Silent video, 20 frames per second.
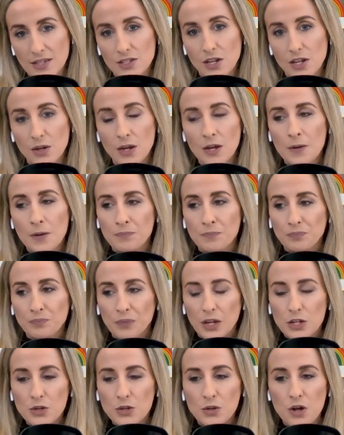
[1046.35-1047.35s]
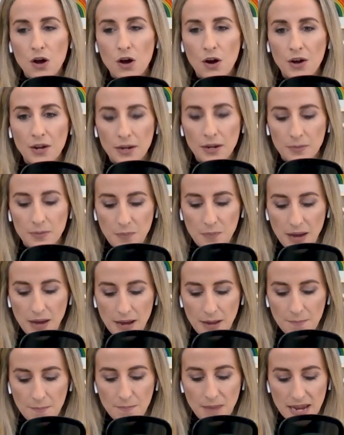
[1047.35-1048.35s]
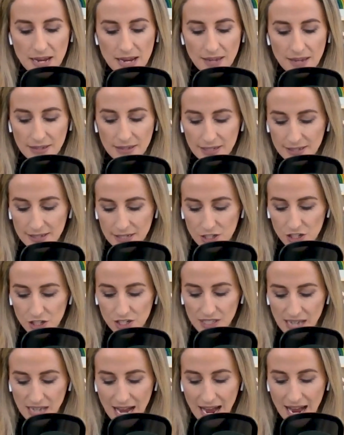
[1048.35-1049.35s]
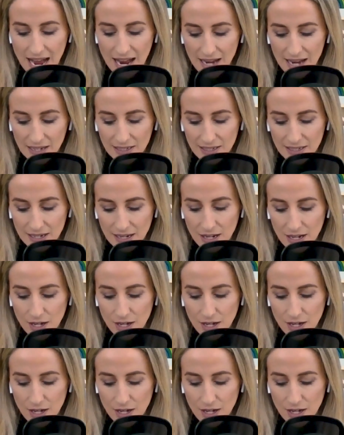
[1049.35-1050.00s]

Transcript: So you can't make the decision to act